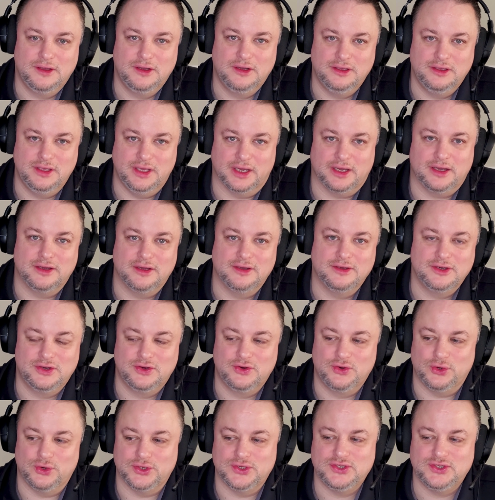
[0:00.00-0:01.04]
Yeah.
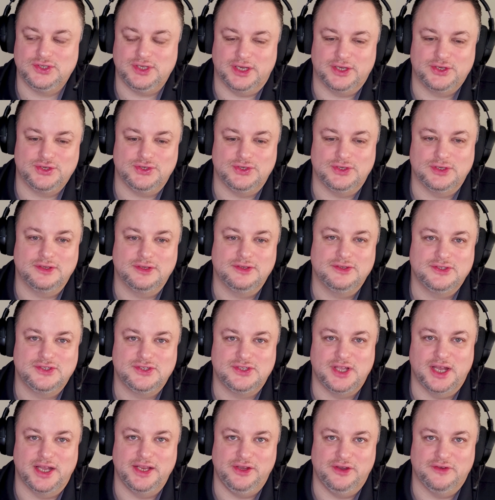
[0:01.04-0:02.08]
Cross section,
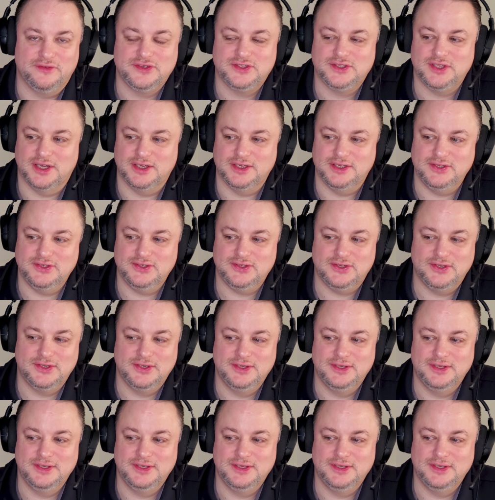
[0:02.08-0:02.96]
study of studies.